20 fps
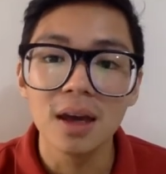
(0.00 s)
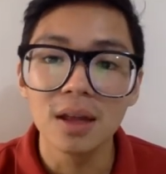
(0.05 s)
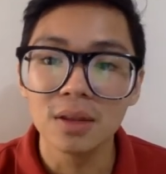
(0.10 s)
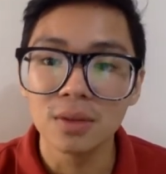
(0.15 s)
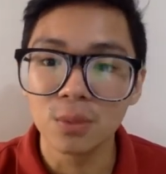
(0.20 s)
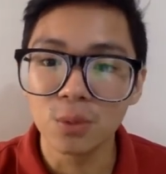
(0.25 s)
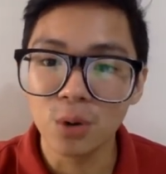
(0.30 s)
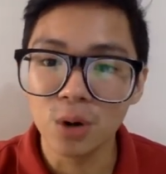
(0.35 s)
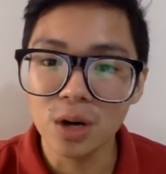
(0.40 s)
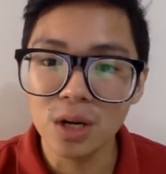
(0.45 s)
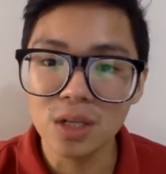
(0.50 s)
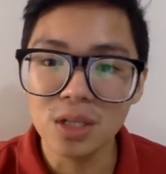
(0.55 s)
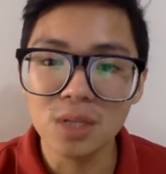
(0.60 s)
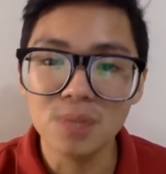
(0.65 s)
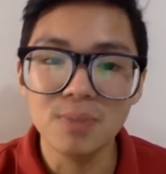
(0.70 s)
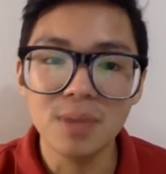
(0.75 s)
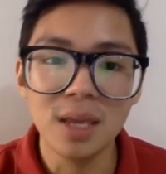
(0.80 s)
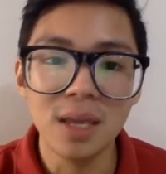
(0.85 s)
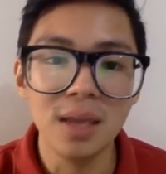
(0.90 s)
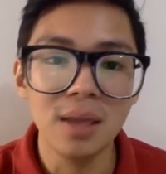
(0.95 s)
The
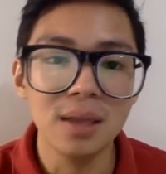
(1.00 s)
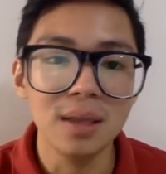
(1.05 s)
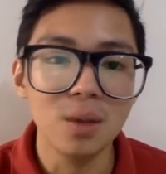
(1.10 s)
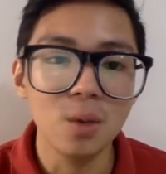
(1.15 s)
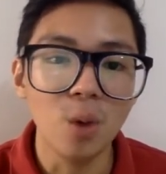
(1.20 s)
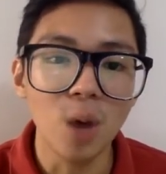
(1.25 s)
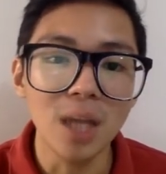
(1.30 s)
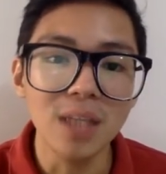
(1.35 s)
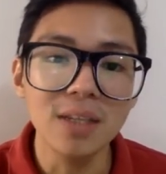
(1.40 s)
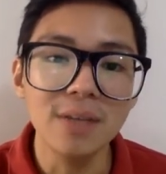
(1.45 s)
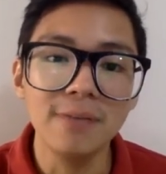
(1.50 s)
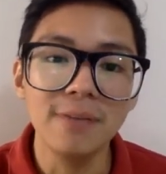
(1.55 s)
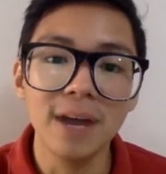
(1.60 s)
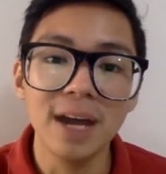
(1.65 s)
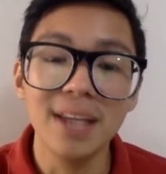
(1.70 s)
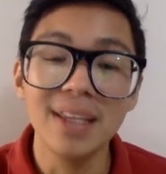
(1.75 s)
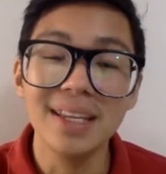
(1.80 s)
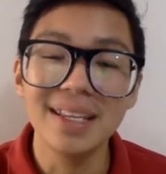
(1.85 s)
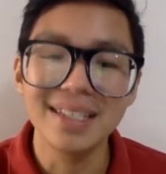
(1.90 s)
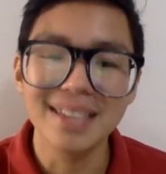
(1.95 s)
words being
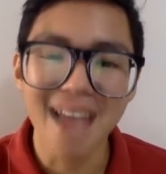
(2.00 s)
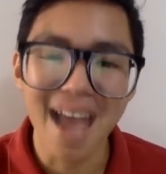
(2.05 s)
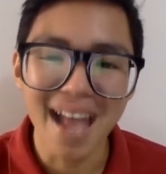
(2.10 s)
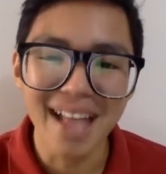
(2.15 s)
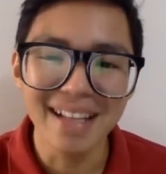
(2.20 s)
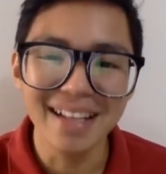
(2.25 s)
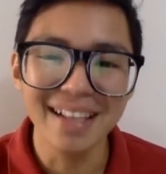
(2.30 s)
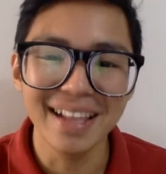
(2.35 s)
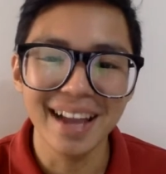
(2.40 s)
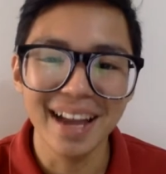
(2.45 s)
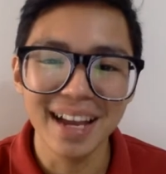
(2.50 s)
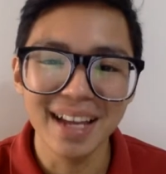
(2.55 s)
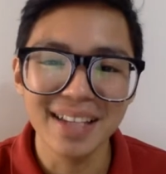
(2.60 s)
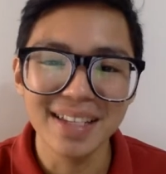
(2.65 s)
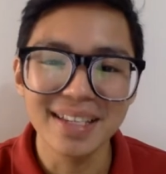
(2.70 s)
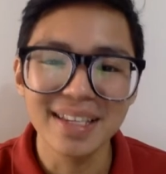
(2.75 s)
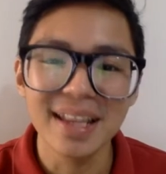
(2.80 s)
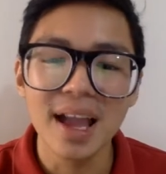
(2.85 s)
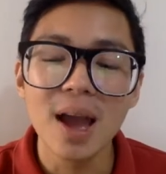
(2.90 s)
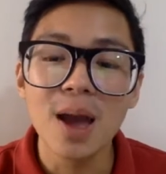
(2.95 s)
quantified is
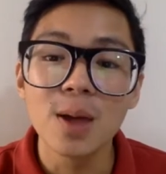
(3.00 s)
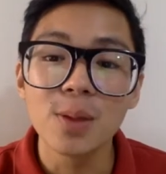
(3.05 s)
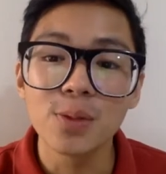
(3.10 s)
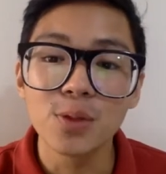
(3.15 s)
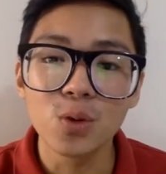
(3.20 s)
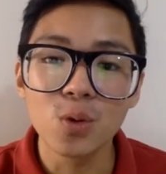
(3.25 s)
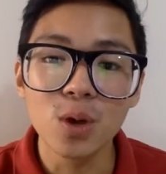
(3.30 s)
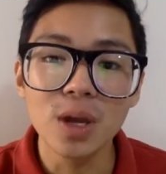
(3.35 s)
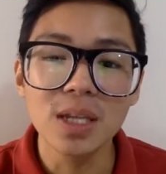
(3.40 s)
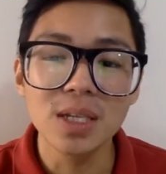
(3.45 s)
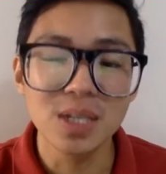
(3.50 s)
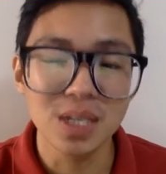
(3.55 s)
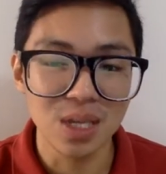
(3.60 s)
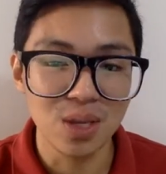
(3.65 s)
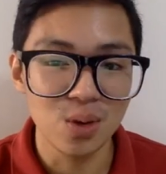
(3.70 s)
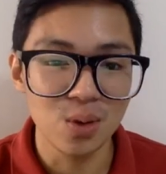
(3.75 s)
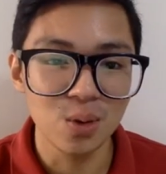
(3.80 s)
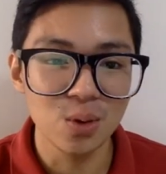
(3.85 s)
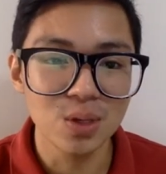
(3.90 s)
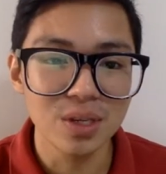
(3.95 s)
analyzed through
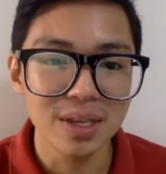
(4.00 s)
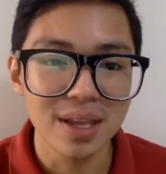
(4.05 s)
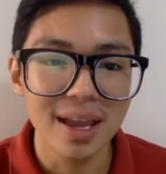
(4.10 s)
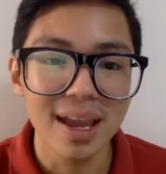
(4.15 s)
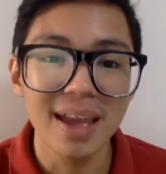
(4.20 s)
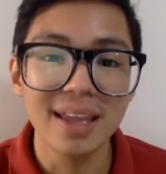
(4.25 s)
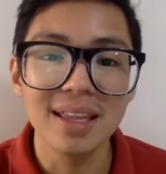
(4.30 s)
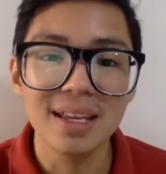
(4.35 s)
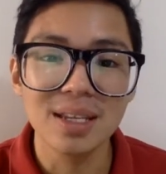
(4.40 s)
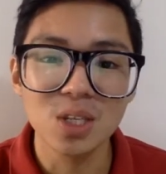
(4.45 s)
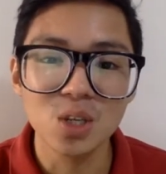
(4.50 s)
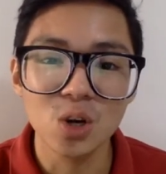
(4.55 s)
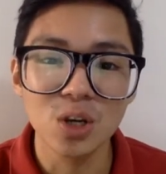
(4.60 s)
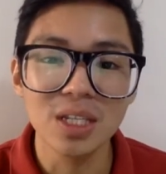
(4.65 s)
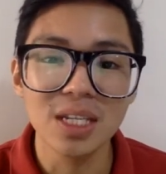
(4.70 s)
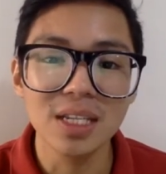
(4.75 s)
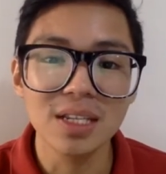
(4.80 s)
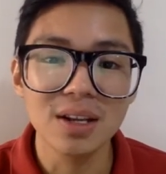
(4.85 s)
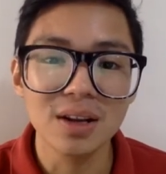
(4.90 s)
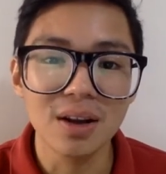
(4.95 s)
its use in a
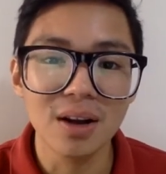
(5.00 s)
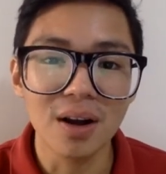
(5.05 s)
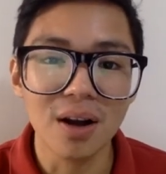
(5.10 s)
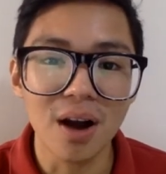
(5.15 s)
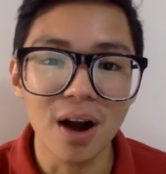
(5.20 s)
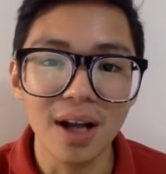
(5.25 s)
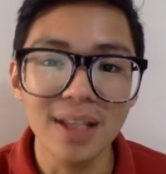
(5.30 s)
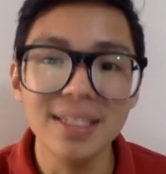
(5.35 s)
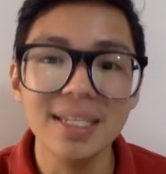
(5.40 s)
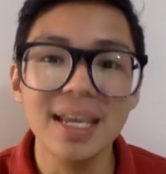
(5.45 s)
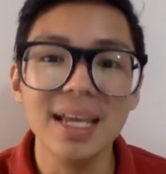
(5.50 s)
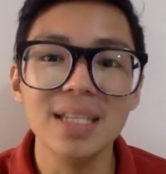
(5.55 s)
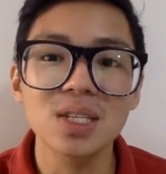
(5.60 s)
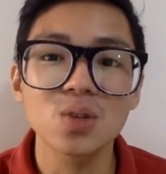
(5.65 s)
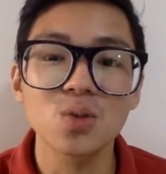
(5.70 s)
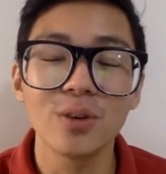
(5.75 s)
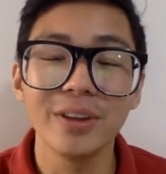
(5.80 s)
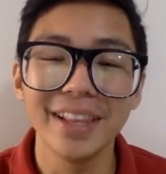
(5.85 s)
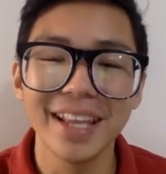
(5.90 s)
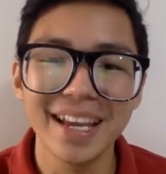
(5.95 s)
certain
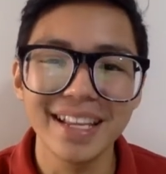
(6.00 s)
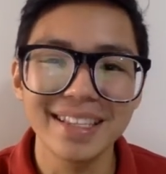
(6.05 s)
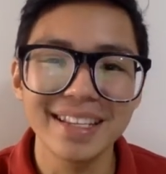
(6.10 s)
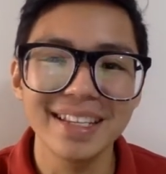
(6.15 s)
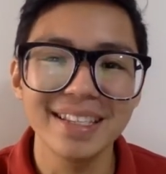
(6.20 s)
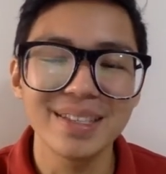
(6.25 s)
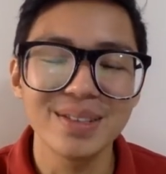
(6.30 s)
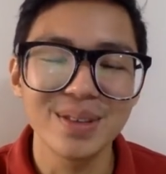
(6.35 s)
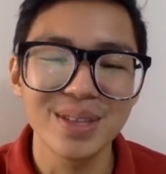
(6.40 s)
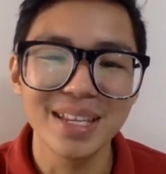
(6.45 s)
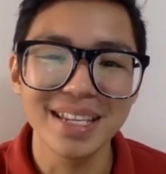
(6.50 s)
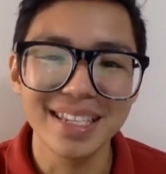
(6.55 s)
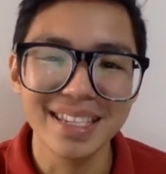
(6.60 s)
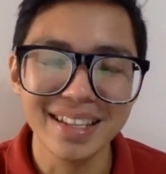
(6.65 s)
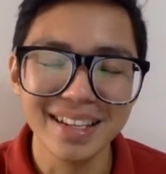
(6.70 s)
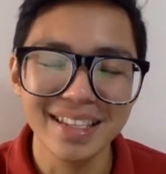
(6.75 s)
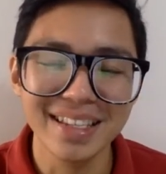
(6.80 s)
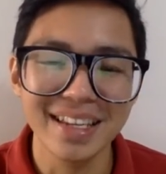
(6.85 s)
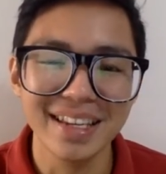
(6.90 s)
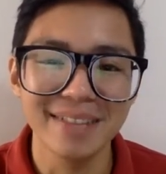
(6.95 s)
context related to the
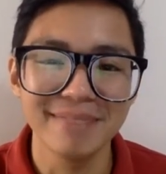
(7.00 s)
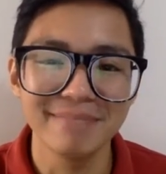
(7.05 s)
study.